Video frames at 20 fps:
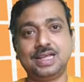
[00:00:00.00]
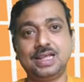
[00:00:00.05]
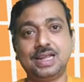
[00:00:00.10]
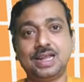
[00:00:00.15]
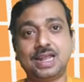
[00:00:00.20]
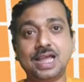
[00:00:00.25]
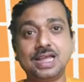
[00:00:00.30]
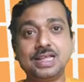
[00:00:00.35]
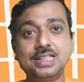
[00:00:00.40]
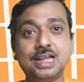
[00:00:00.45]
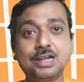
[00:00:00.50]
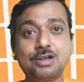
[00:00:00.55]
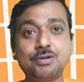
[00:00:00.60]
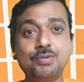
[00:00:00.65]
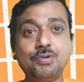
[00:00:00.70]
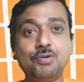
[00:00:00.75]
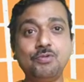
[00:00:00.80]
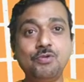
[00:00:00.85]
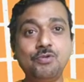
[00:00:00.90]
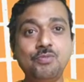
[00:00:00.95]
like that of
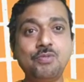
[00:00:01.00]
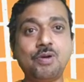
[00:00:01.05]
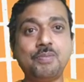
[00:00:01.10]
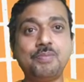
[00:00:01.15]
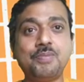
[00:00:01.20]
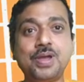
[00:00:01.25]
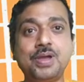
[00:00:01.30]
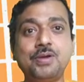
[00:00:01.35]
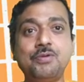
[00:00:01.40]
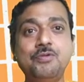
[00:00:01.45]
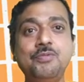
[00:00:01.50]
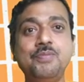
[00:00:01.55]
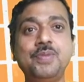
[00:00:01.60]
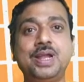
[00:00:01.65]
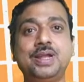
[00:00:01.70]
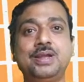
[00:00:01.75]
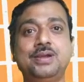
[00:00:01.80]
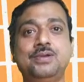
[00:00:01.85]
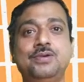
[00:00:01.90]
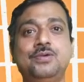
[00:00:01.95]
womb of a
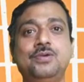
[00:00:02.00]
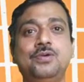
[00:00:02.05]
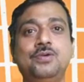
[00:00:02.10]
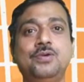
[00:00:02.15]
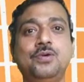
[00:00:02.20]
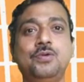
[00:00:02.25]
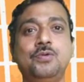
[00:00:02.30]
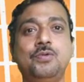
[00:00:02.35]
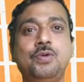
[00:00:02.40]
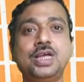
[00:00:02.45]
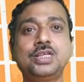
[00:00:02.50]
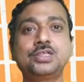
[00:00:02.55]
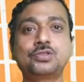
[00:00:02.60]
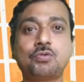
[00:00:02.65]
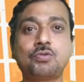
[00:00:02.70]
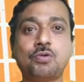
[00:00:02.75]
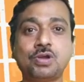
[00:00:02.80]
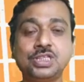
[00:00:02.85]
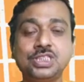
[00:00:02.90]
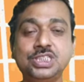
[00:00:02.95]
woman who has
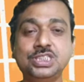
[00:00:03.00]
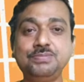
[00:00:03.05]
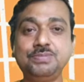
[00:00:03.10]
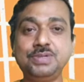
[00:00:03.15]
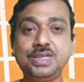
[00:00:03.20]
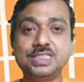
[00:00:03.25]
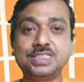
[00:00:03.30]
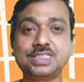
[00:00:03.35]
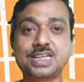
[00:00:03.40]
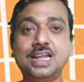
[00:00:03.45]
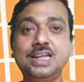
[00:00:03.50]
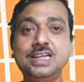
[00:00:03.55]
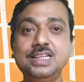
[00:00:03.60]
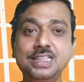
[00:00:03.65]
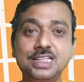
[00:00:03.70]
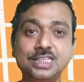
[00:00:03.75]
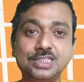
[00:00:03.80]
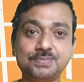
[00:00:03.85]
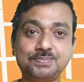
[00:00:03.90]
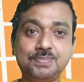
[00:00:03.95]
conceived a child
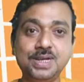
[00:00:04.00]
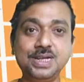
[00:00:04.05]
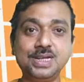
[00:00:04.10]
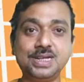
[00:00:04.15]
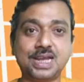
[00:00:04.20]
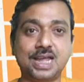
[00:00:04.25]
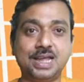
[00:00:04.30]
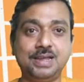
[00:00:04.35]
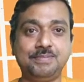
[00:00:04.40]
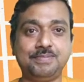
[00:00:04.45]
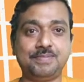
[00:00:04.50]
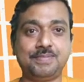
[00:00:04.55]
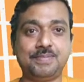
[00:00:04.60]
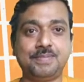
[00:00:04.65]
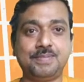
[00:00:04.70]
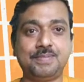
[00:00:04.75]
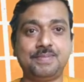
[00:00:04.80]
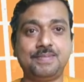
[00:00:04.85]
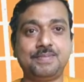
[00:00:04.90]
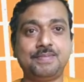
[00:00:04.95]
in the springtime
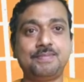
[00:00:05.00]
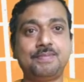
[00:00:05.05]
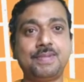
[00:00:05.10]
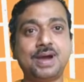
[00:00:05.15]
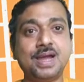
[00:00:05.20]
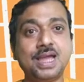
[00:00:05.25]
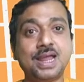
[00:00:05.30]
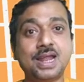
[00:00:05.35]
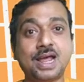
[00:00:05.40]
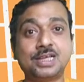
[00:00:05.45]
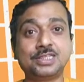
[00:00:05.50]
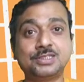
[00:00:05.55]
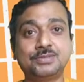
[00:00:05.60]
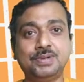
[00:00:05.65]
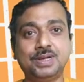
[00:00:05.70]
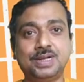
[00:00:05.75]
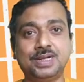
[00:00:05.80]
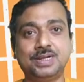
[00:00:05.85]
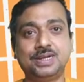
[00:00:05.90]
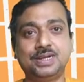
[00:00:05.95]
by her
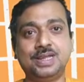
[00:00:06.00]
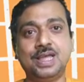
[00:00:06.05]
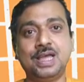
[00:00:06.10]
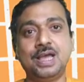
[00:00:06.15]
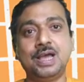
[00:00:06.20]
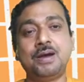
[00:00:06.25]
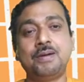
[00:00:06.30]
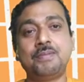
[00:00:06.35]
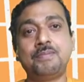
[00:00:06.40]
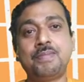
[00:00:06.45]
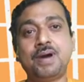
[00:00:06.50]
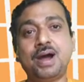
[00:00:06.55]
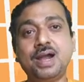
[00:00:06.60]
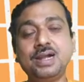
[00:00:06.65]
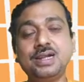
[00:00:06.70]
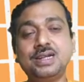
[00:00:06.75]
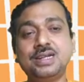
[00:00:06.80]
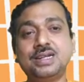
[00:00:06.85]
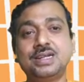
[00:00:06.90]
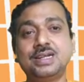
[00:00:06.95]
husband,
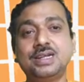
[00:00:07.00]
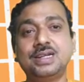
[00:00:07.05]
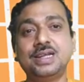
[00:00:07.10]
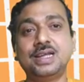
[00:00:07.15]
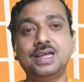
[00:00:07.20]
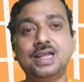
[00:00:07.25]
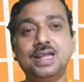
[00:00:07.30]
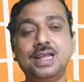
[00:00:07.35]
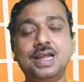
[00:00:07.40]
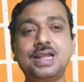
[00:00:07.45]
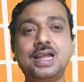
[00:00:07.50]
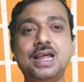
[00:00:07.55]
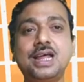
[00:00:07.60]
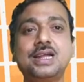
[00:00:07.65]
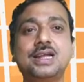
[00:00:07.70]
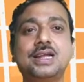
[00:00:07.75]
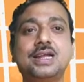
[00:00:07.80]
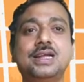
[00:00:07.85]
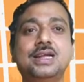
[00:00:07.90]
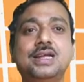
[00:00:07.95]
but
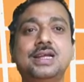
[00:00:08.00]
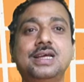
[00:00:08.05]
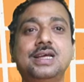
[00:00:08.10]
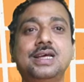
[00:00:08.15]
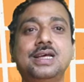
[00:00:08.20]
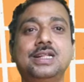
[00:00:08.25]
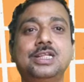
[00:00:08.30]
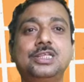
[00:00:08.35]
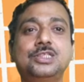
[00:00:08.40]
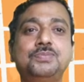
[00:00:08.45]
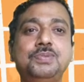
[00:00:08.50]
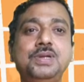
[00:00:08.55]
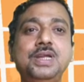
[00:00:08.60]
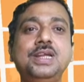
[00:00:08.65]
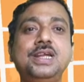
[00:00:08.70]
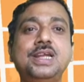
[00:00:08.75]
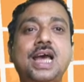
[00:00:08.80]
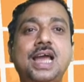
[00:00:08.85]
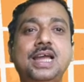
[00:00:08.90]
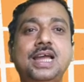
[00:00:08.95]
later the
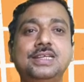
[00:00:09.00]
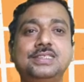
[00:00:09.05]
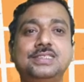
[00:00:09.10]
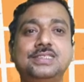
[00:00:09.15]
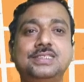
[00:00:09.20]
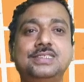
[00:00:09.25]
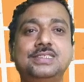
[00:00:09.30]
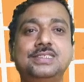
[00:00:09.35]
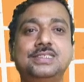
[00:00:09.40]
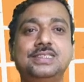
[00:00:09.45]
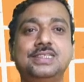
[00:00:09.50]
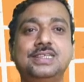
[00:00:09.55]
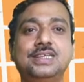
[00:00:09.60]
spring dies,